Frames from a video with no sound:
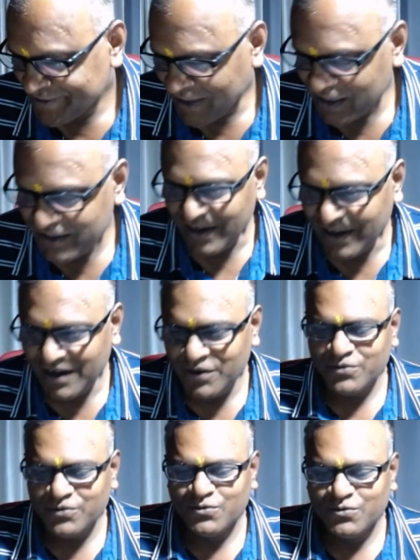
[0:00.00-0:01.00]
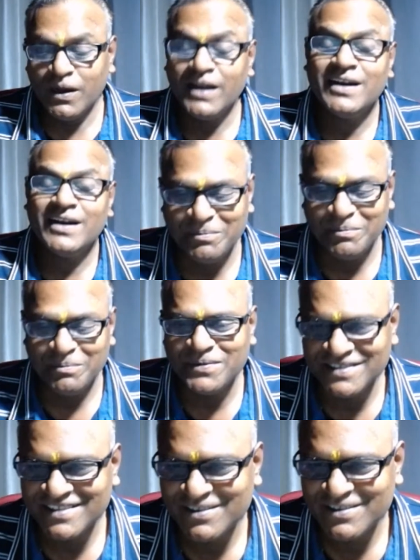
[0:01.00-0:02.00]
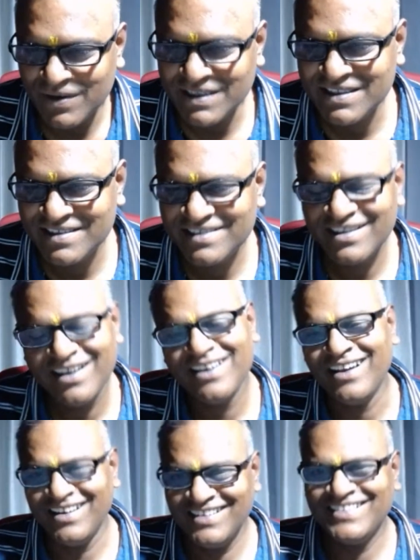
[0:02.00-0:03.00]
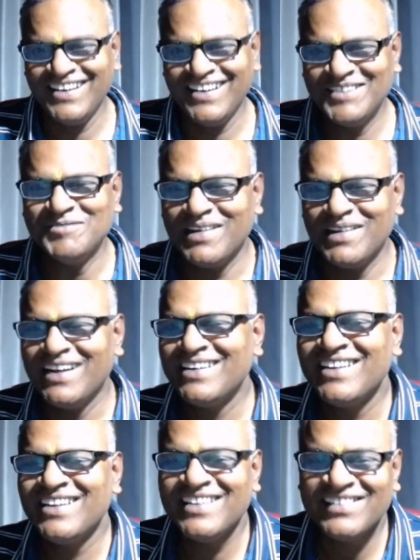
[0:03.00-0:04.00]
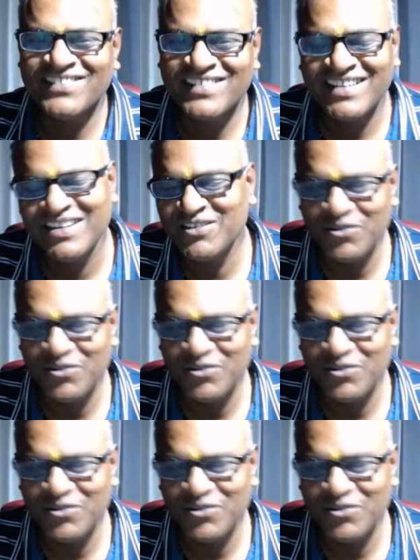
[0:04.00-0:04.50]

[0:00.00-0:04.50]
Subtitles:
I tell you why it happens first, then I'll tell you my daily routine.